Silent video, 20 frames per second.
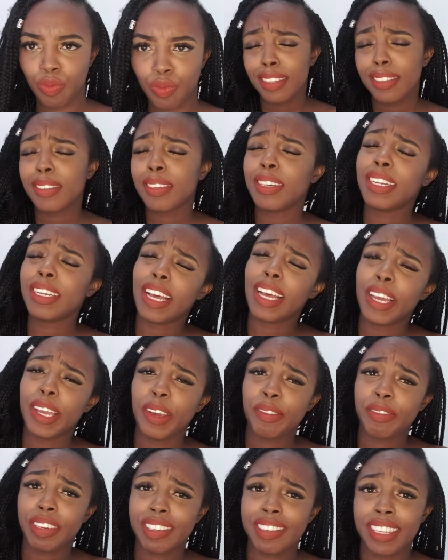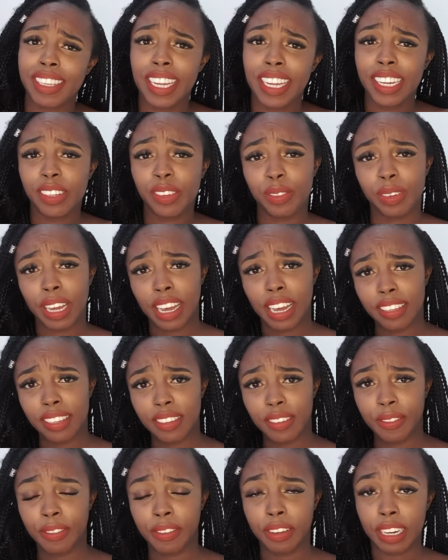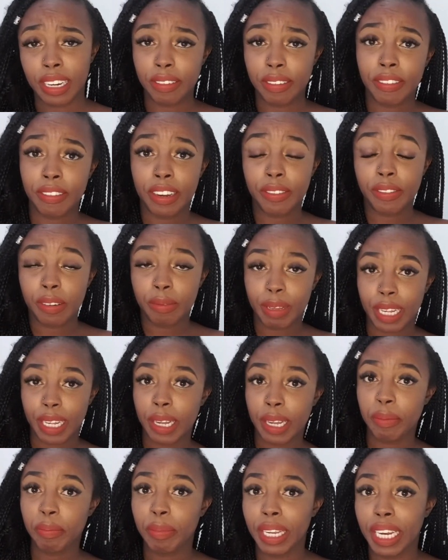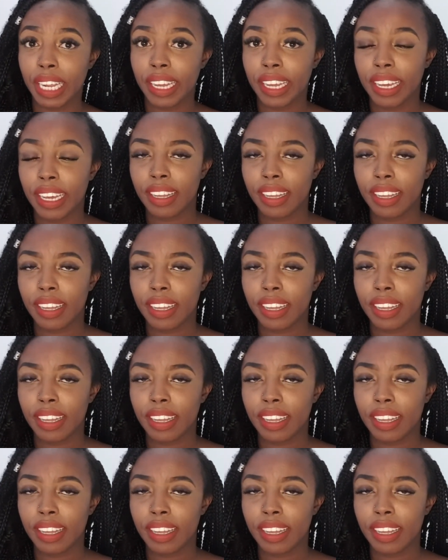So now you've decided to ask for a refund from the company,